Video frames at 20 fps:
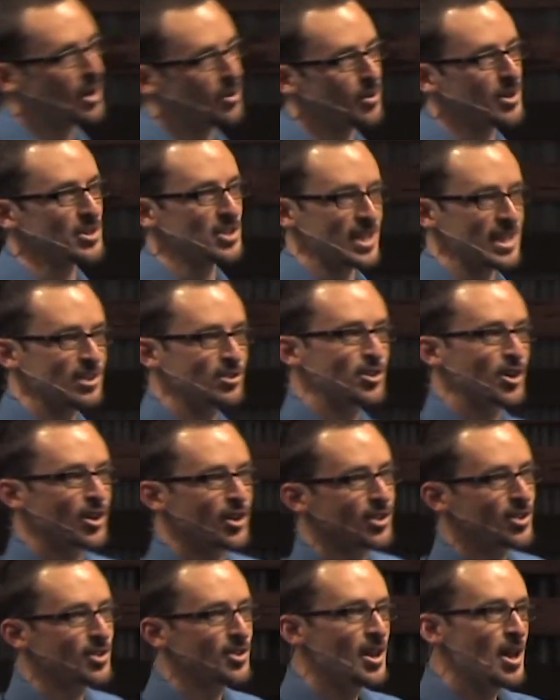one was
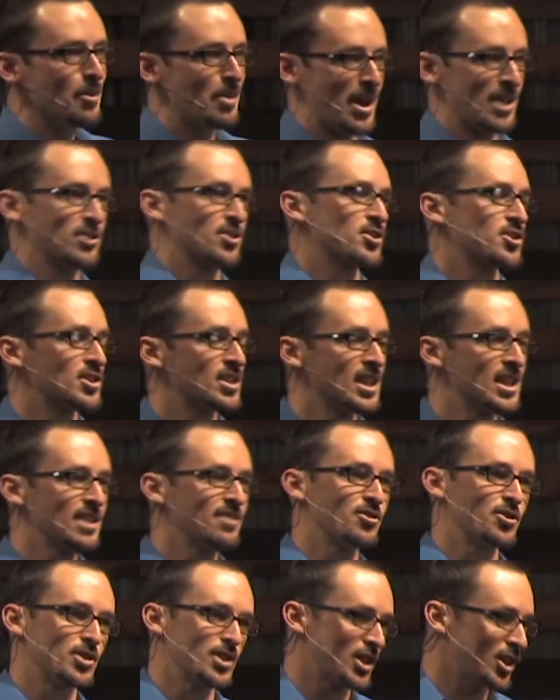internal, Pastor
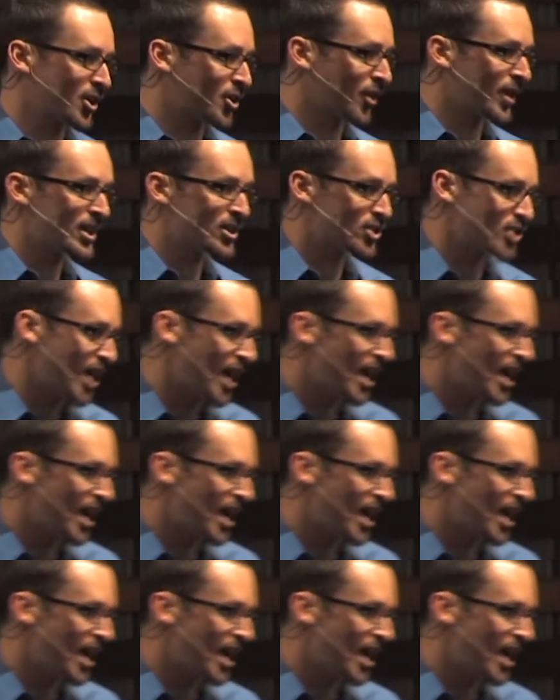Steve, who did a great